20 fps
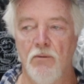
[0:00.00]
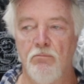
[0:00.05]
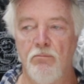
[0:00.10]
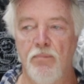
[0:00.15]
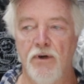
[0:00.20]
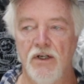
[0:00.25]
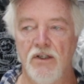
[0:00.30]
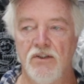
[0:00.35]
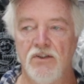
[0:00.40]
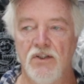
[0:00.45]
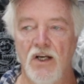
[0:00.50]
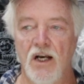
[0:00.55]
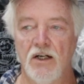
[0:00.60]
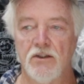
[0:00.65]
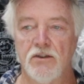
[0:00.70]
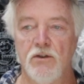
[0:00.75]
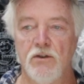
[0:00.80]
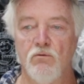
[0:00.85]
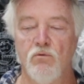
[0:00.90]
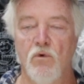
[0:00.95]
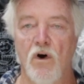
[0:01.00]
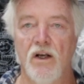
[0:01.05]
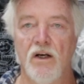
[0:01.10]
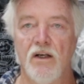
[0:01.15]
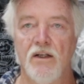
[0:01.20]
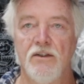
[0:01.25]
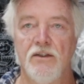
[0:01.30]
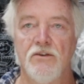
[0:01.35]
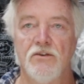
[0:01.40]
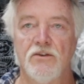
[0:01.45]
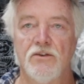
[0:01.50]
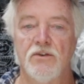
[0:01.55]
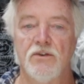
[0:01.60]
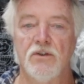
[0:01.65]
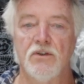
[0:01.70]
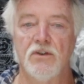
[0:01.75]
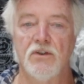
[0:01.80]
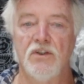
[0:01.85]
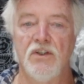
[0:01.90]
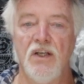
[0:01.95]
but it's actually Rutland's
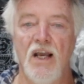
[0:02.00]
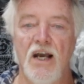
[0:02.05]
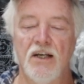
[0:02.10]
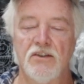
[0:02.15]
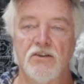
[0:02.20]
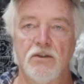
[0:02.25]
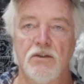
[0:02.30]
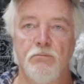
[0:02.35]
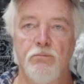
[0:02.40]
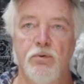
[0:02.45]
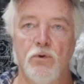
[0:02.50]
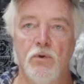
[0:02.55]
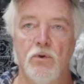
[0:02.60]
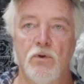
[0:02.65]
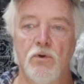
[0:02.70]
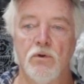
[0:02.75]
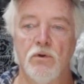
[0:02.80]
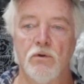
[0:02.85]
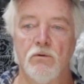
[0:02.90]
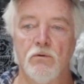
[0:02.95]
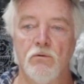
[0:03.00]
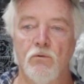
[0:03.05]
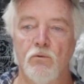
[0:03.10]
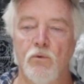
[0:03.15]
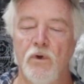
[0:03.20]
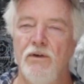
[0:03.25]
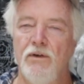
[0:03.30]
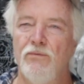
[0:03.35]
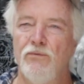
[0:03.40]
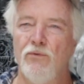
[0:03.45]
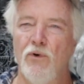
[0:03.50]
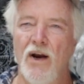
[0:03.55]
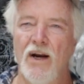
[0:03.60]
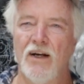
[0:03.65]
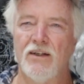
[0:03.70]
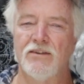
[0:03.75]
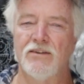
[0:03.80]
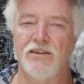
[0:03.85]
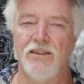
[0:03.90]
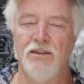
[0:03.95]
castable
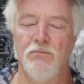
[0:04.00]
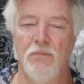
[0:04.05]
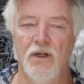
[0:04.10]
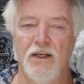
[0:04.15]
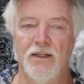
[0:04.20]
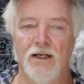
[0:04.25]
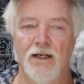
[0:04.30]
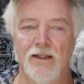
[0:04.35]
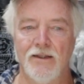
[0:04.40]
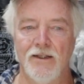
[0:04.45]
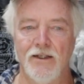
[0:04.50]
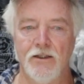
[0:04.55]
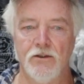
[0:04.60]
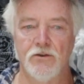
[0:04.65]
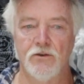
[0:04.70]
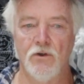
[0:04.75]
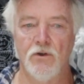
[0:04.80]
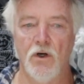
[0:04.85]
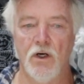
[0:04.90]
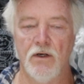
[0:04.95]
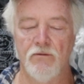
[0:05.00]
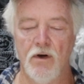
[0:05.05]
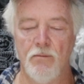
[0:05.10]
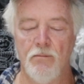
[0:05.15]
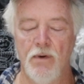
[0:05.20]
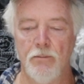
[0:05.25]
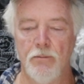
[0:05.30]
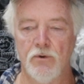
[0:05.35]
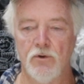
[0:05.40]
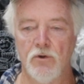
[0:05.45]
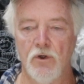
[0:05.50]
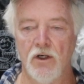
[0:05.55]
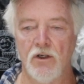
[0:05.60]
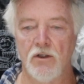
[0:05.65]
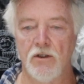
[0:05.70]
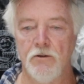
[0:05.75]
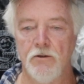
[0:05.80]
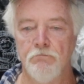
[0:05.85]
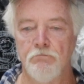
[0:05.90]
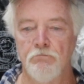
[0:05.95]
refract cement, I think it's called, if I remember
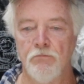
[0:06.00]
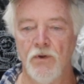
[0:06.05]
correctly.